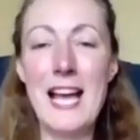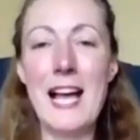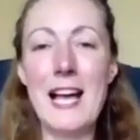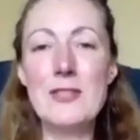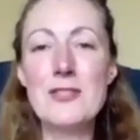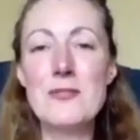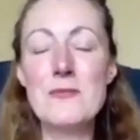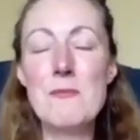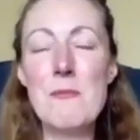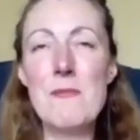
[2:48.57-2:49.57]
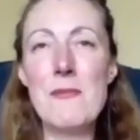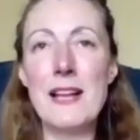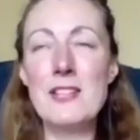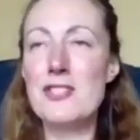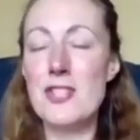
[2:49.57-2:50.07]
And
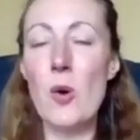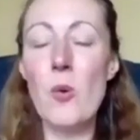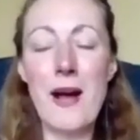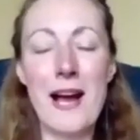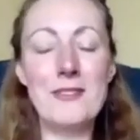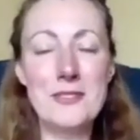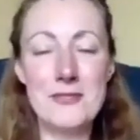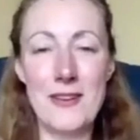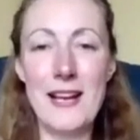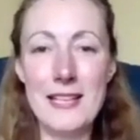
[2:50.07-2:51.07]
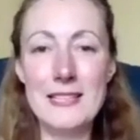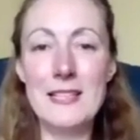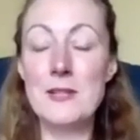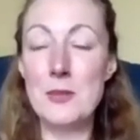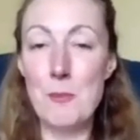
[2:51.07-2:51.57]
you don't have to find
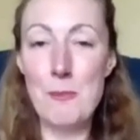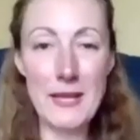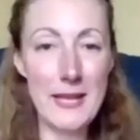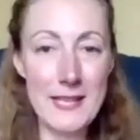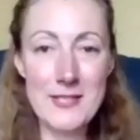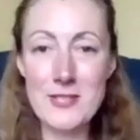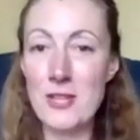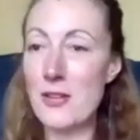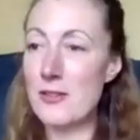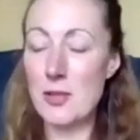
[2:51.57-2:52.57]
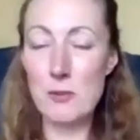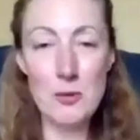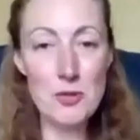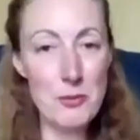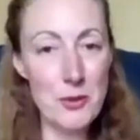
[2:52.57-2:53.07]
the biggest, the
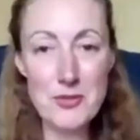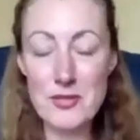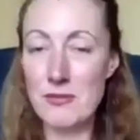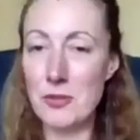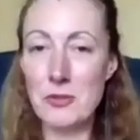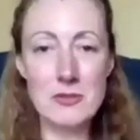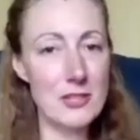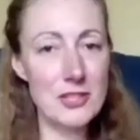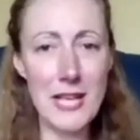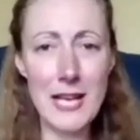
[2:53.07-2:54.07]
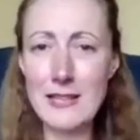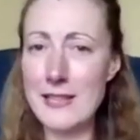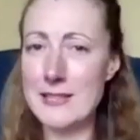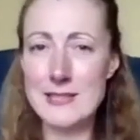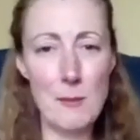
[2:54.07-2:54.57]
most beautiful, the
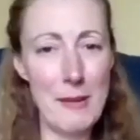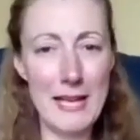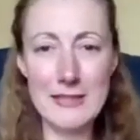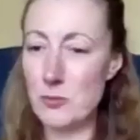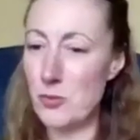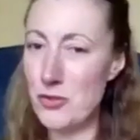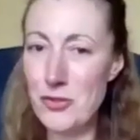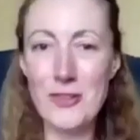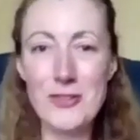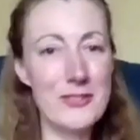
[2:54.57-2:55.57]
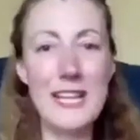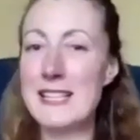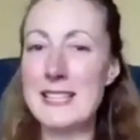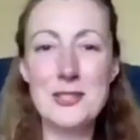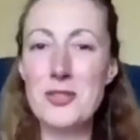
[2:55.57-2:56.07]
shiniest, the best.
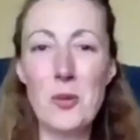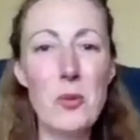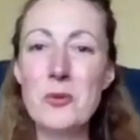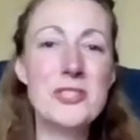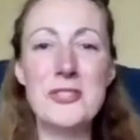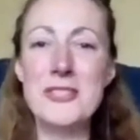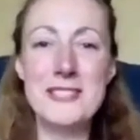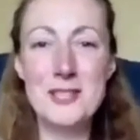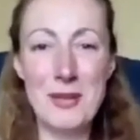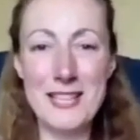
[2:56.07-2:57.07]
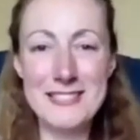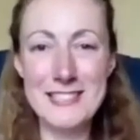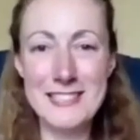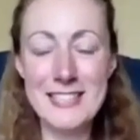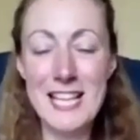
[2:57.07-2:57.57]
That's not what we're doing in this
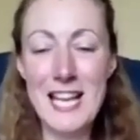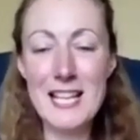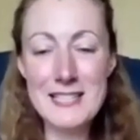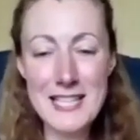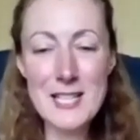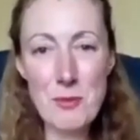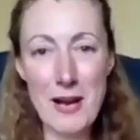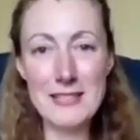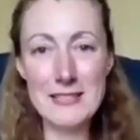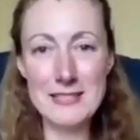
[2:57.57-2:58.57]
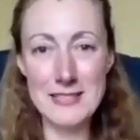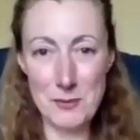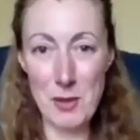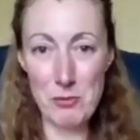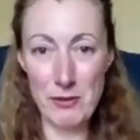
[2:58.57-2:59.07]
practice. This practice is
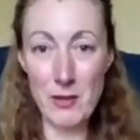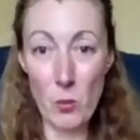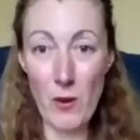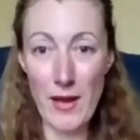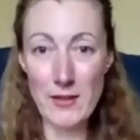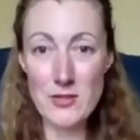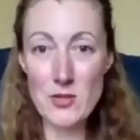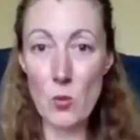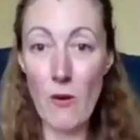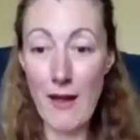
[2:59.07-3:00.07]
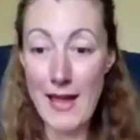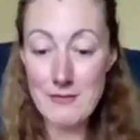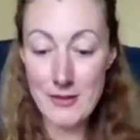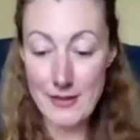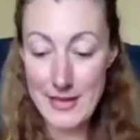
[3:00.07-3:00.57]
about bringing awareness to
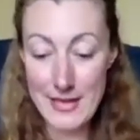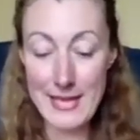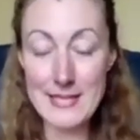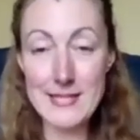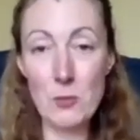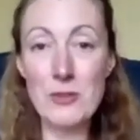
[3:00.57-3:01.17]
whatever it is that we're